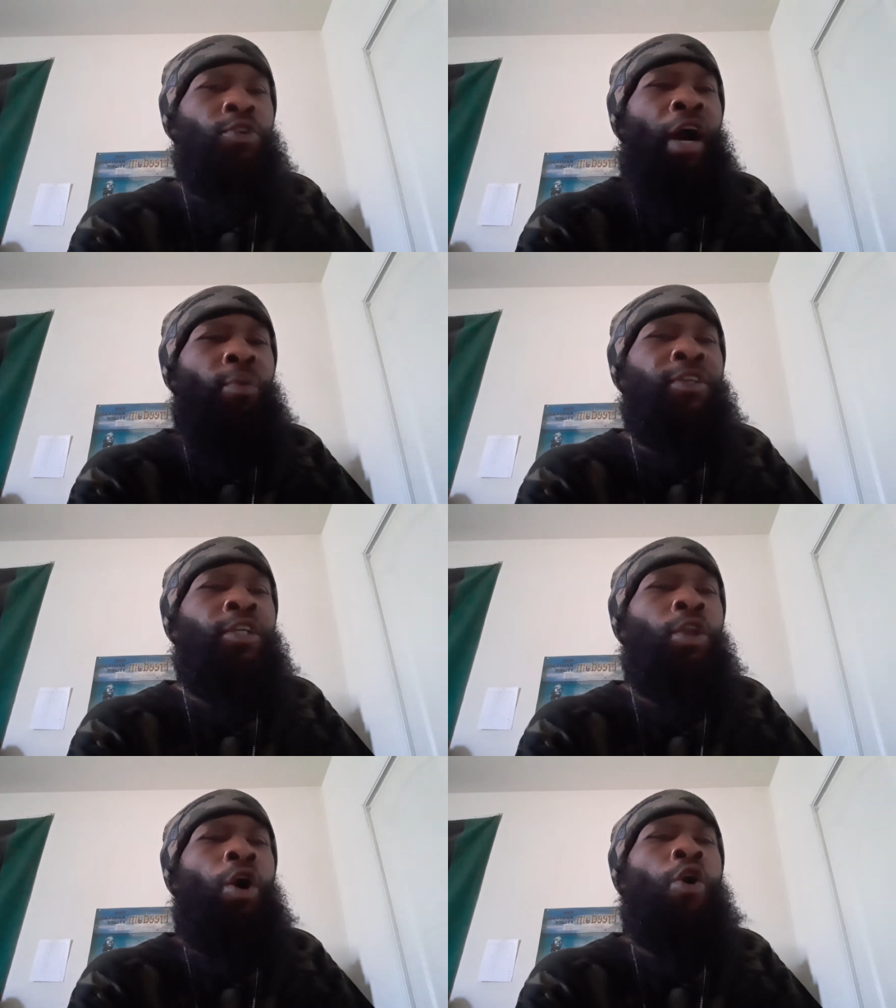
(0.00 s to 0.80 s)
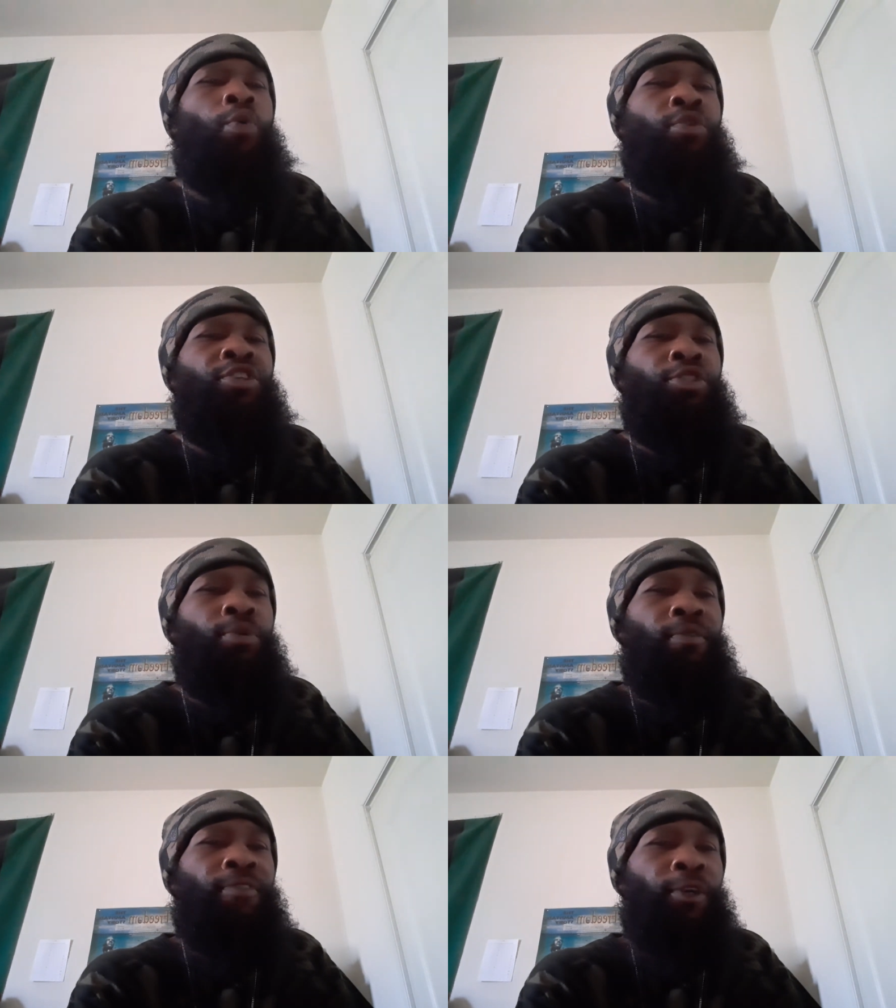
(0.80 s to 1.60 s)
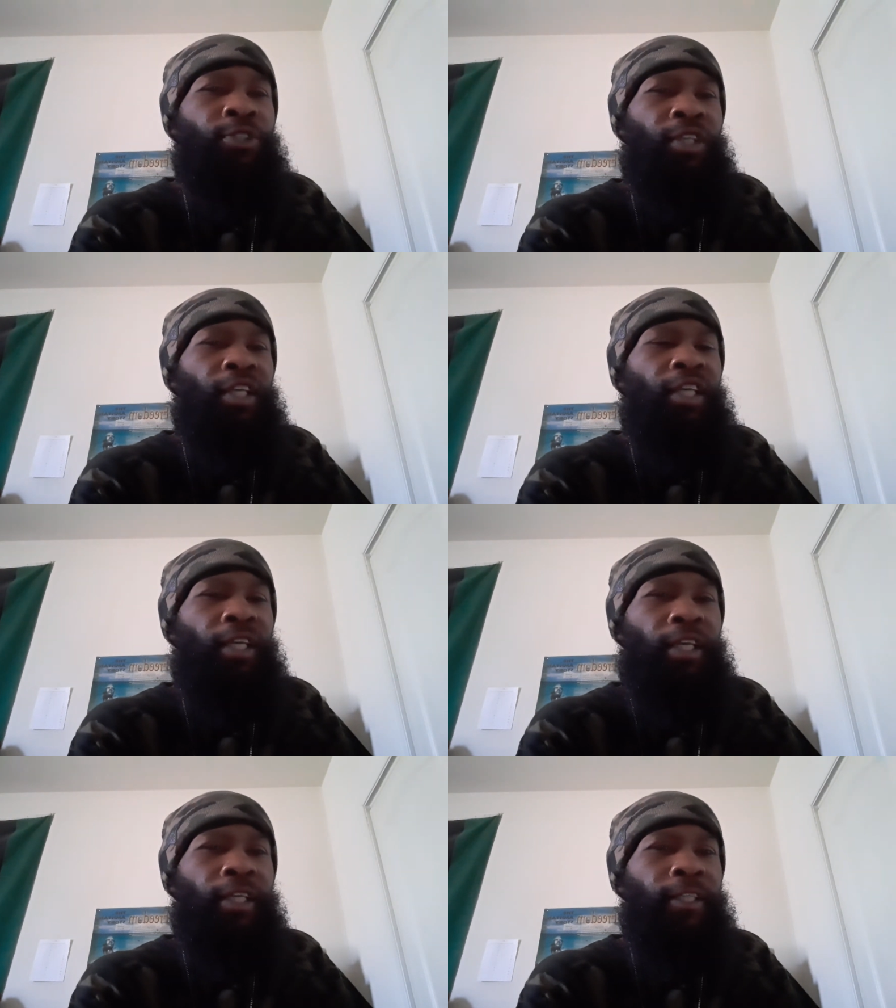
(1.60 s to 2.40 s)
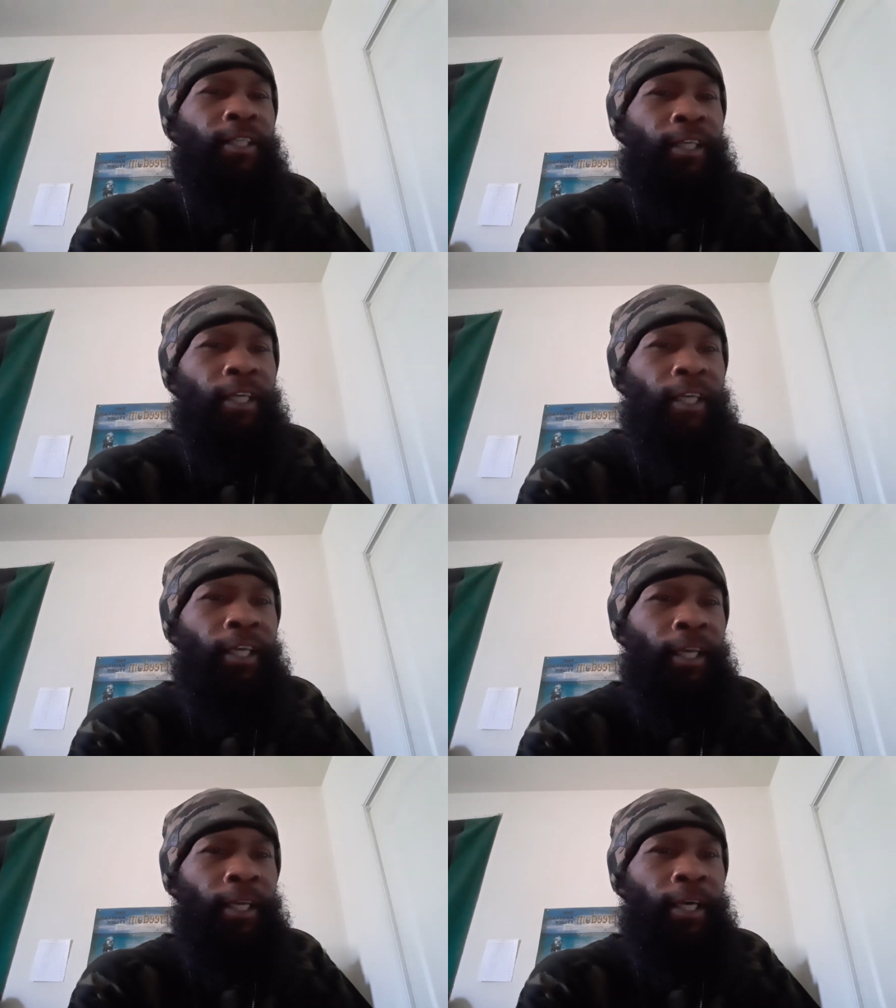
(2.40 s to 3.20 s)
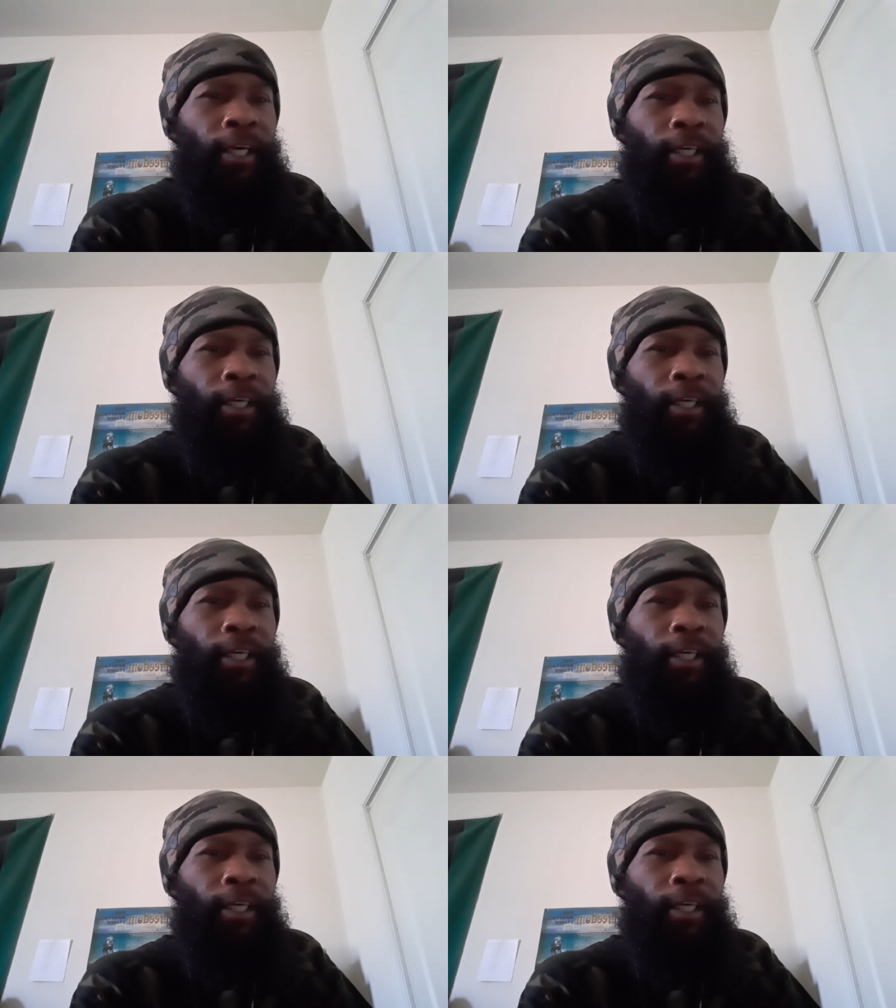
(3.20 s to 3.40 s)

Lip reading: I went to Longwood University here in